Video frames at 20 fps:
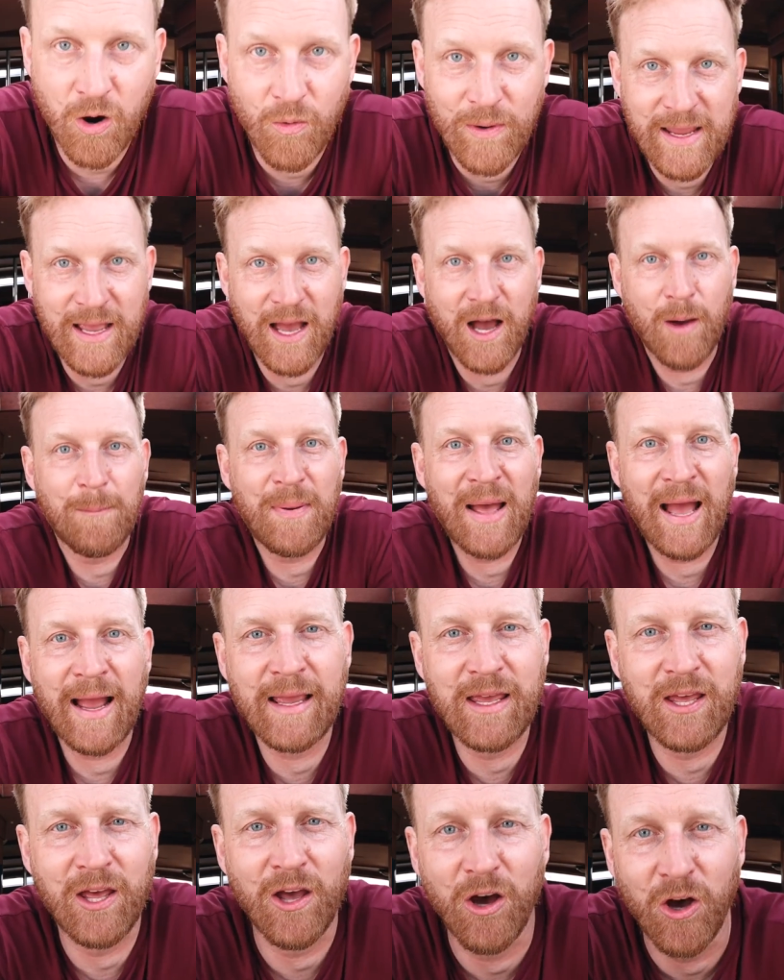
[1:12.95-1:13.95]
We are
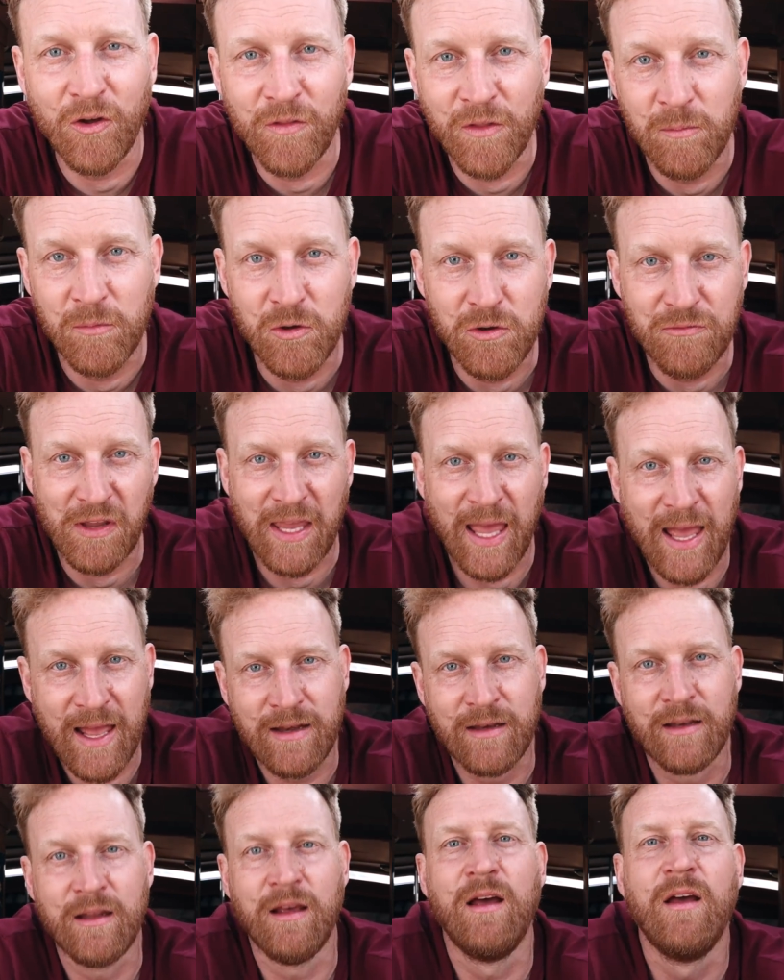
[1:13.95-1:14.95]
back on the move
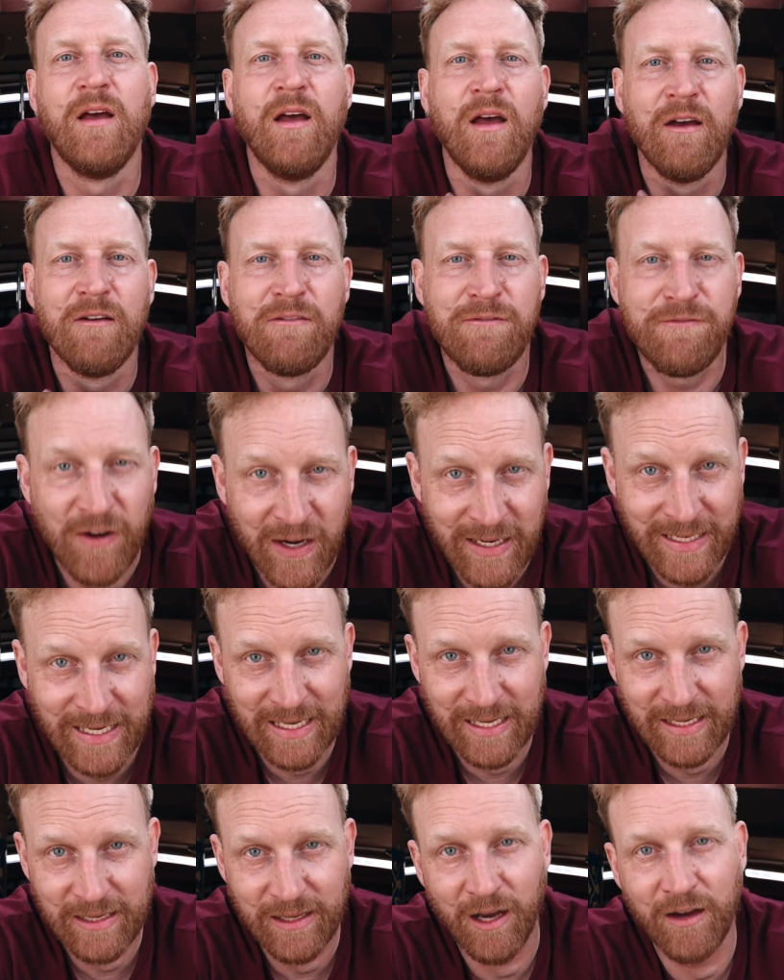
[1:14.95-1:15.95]
again,
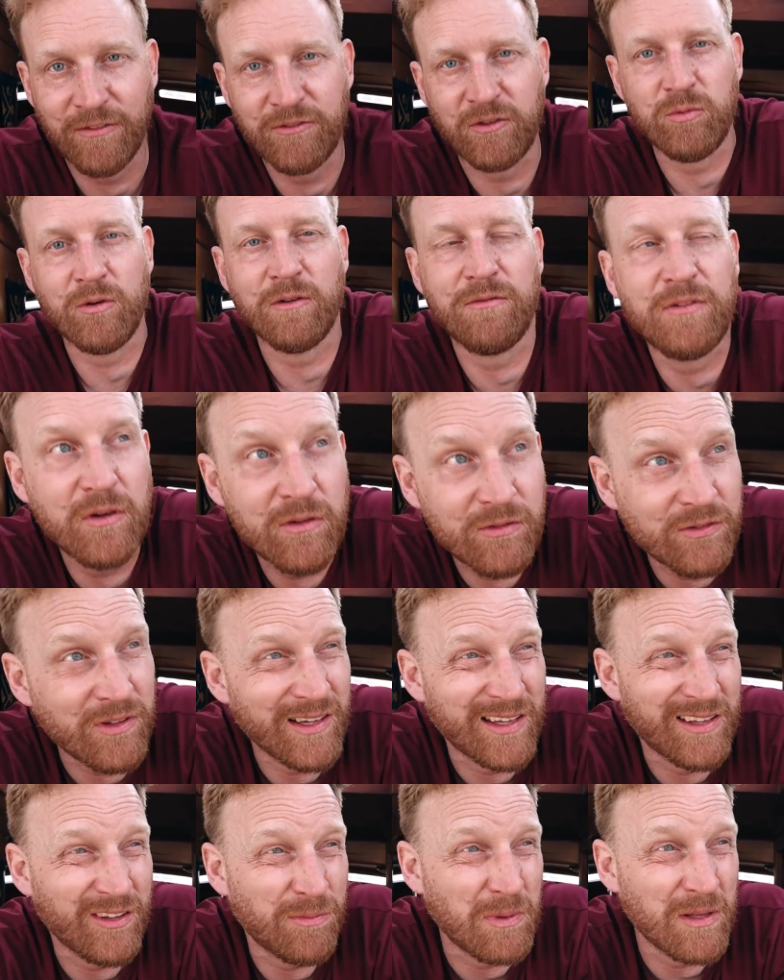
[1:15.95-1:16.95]
finally, after what feels
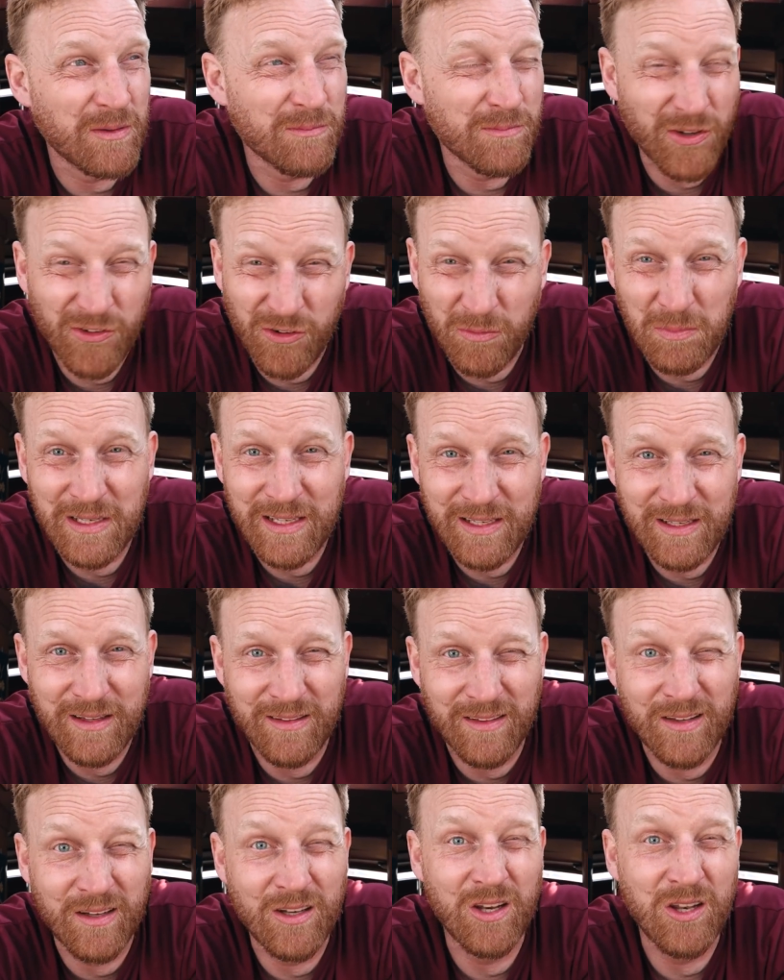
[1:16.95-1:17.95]
like has been possibly
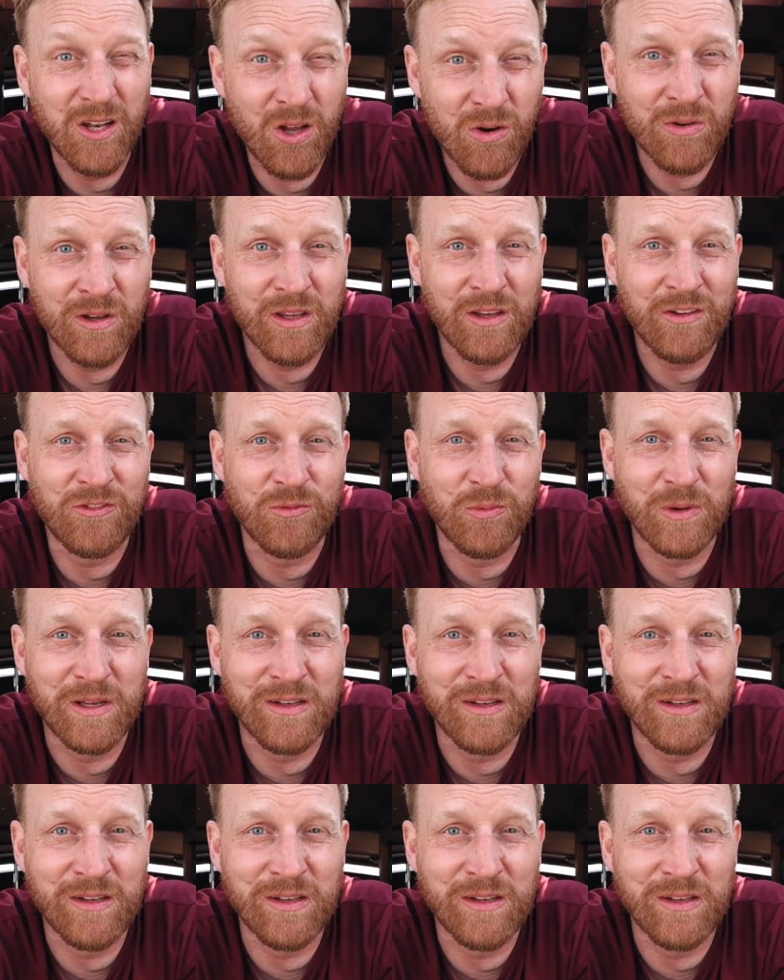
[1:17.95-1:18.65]
the longest